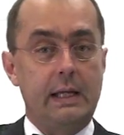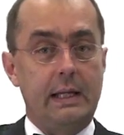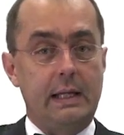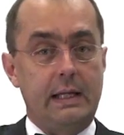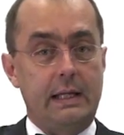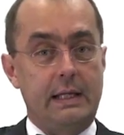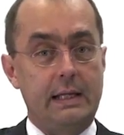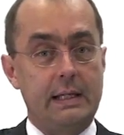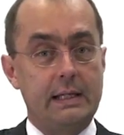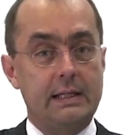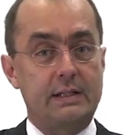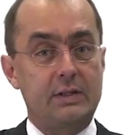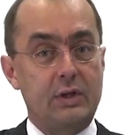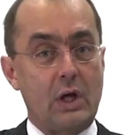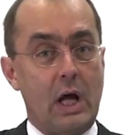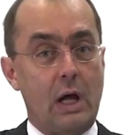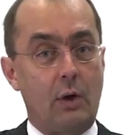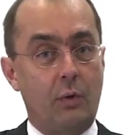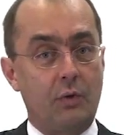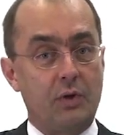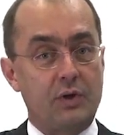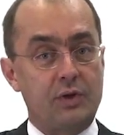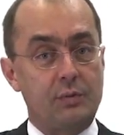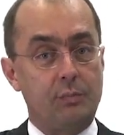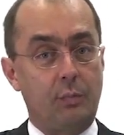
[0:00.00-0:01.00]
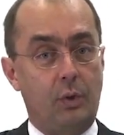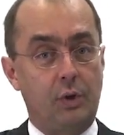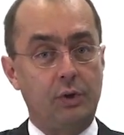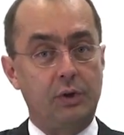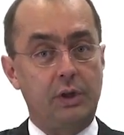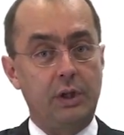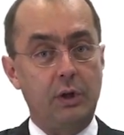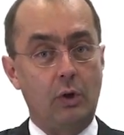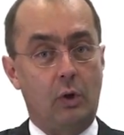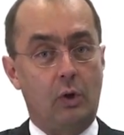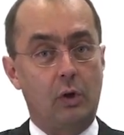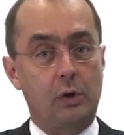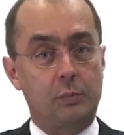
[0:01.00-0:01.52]
Here's how this
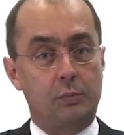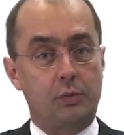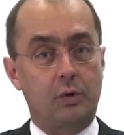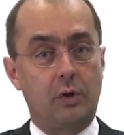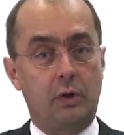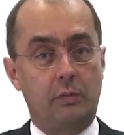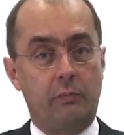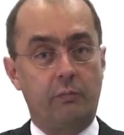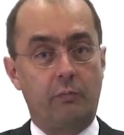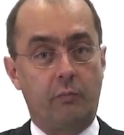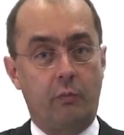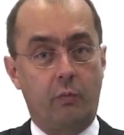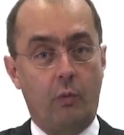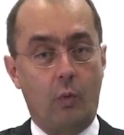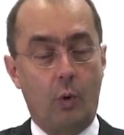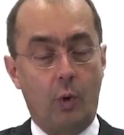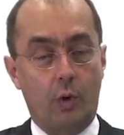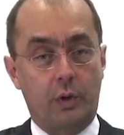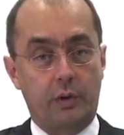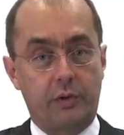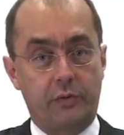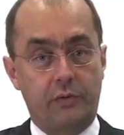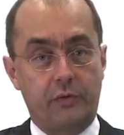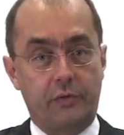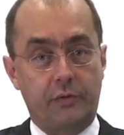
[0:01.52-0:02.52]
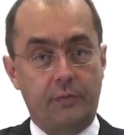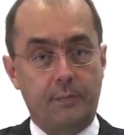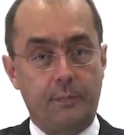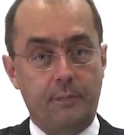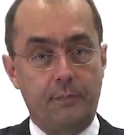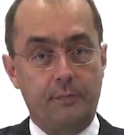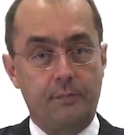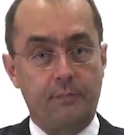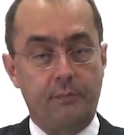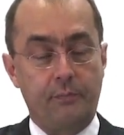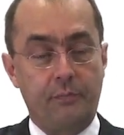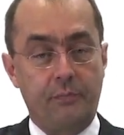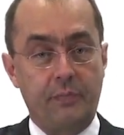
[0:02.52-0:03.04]
Monty Hall problem works.
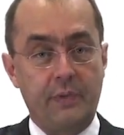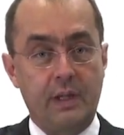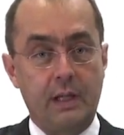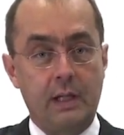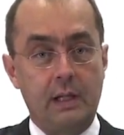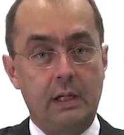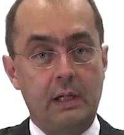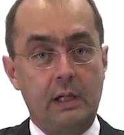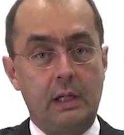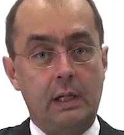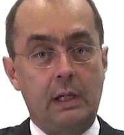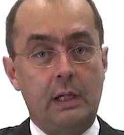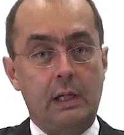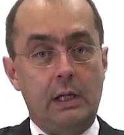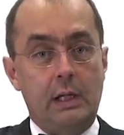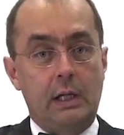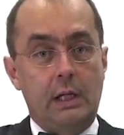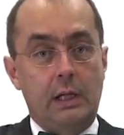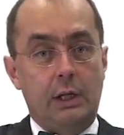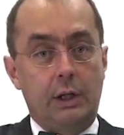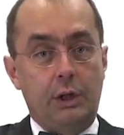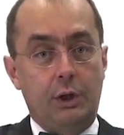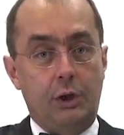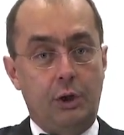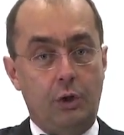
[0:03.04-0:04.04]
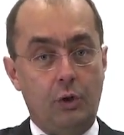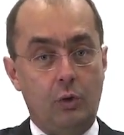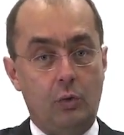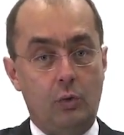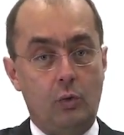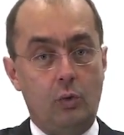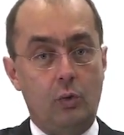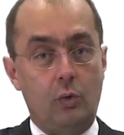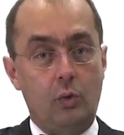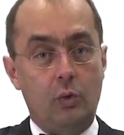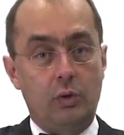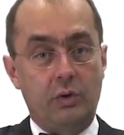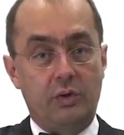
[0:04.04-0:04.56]

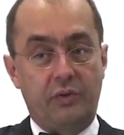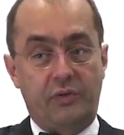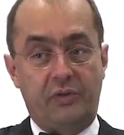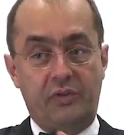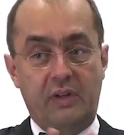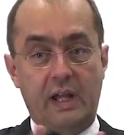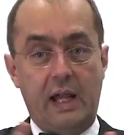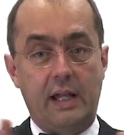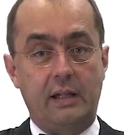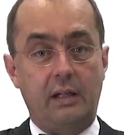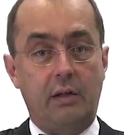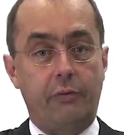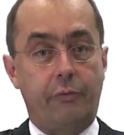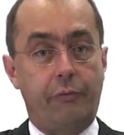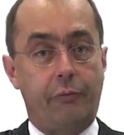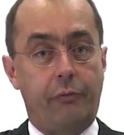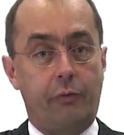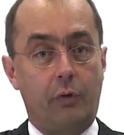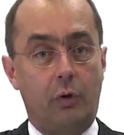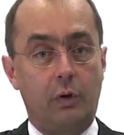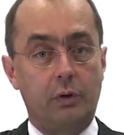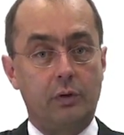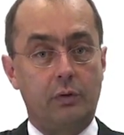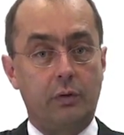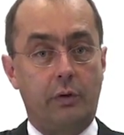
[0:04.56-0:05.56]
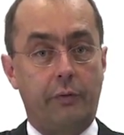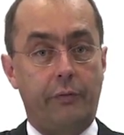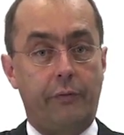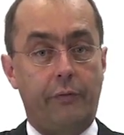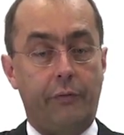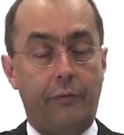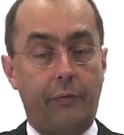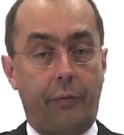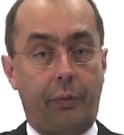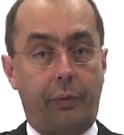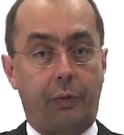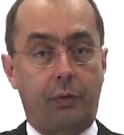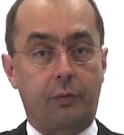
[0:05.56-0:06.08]
You stand in front of
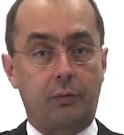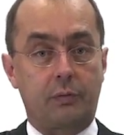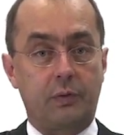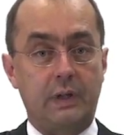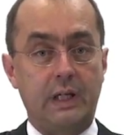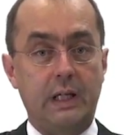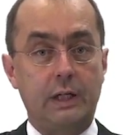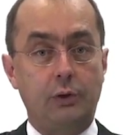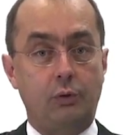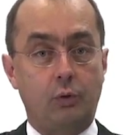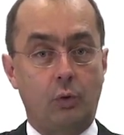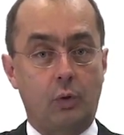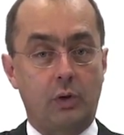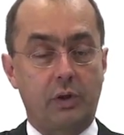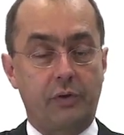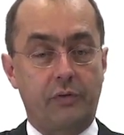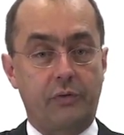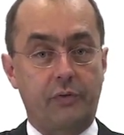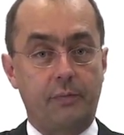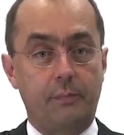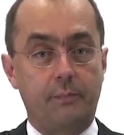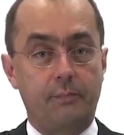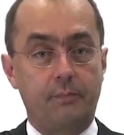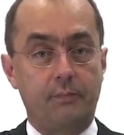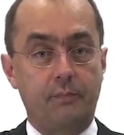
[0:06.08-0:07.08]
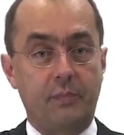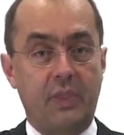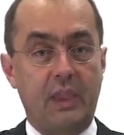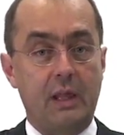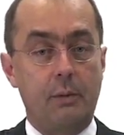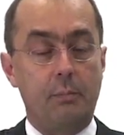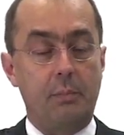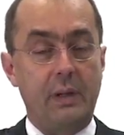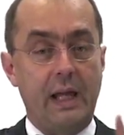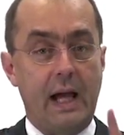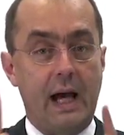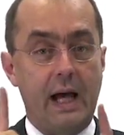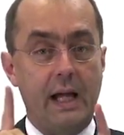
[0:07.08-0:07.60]
3 doors.
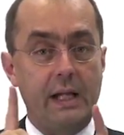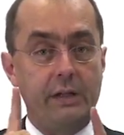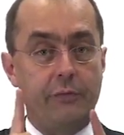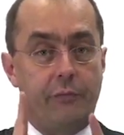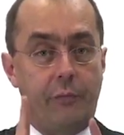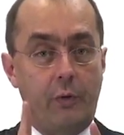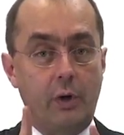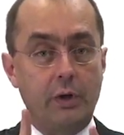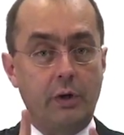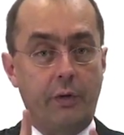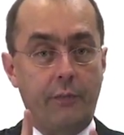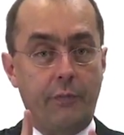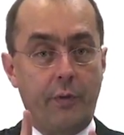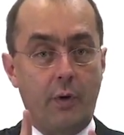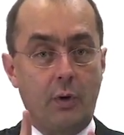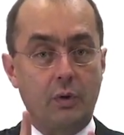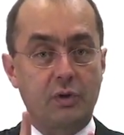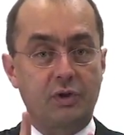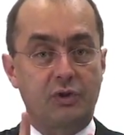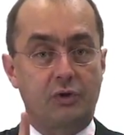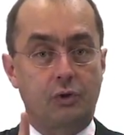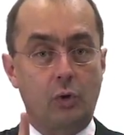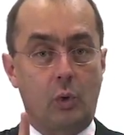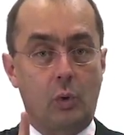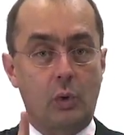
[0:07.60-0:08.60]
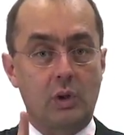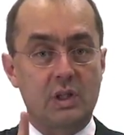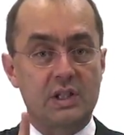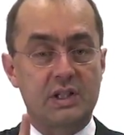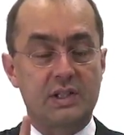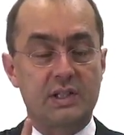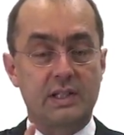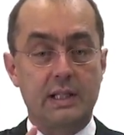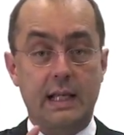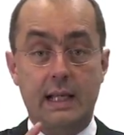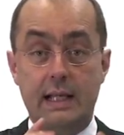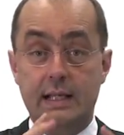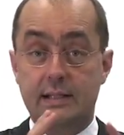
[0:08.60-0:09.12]
Behind one of those
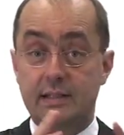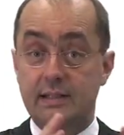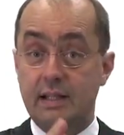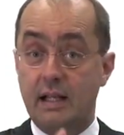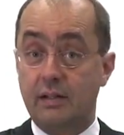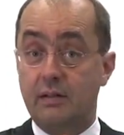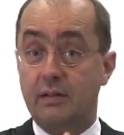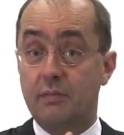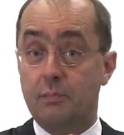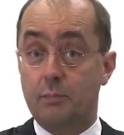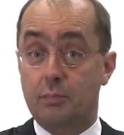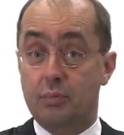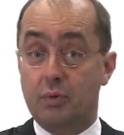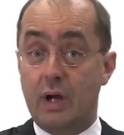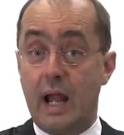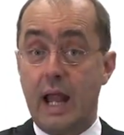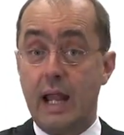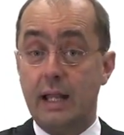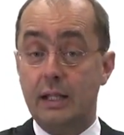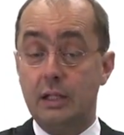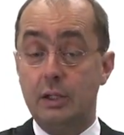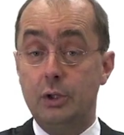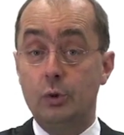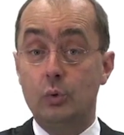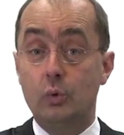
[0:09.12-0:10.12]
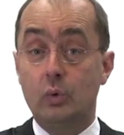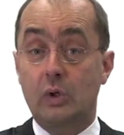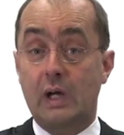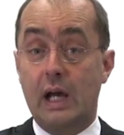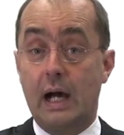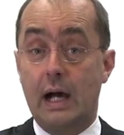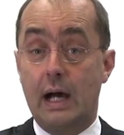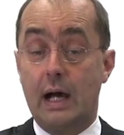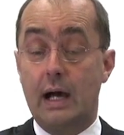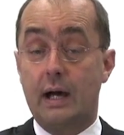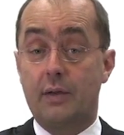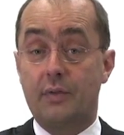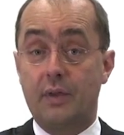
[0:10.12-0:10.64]
doors is that brand new
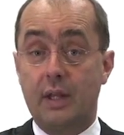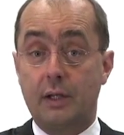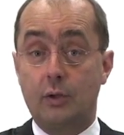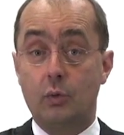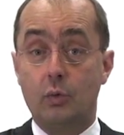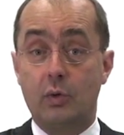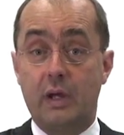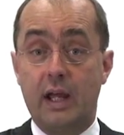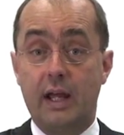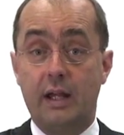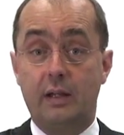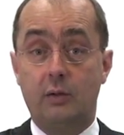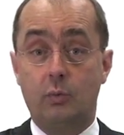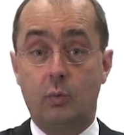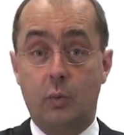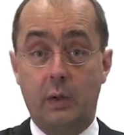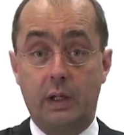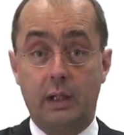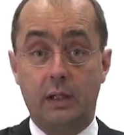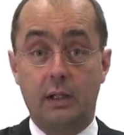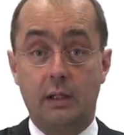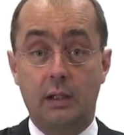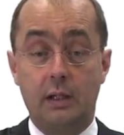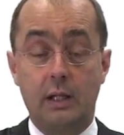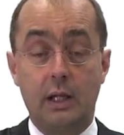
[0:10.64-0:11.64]
car that you can win.